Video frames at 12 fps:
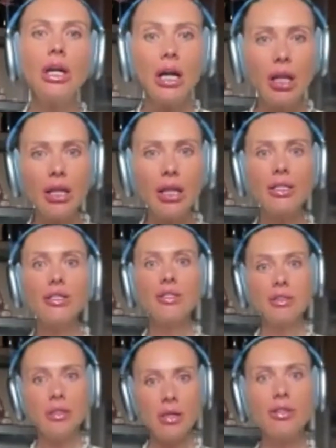let
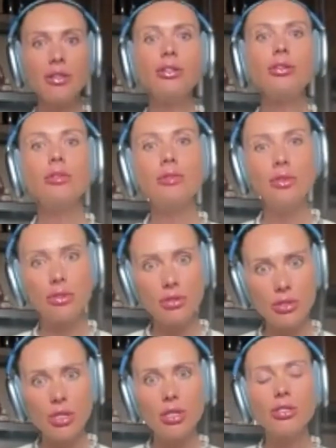the
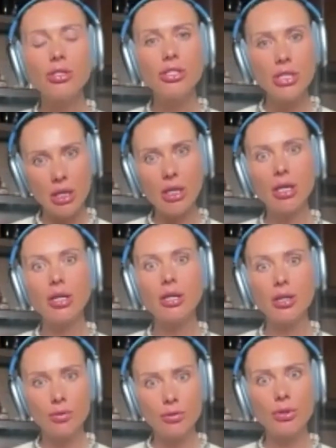universe take care
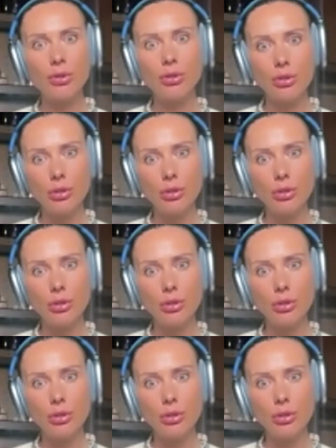of it.